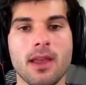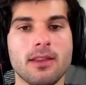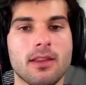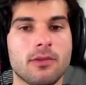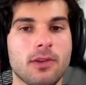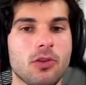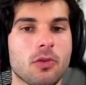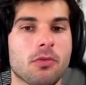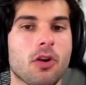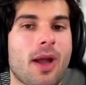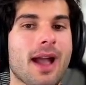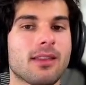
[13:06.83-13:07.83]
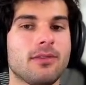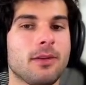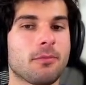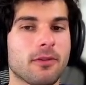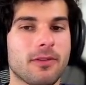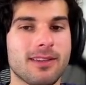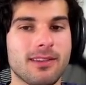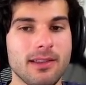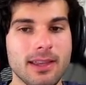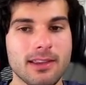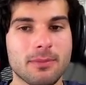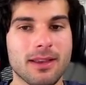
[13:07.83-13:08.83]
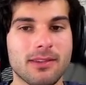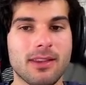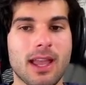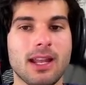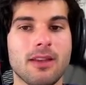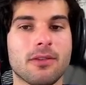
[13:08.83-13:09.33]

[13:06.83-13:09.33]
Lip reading: This feature proactively prevents leaks by scanning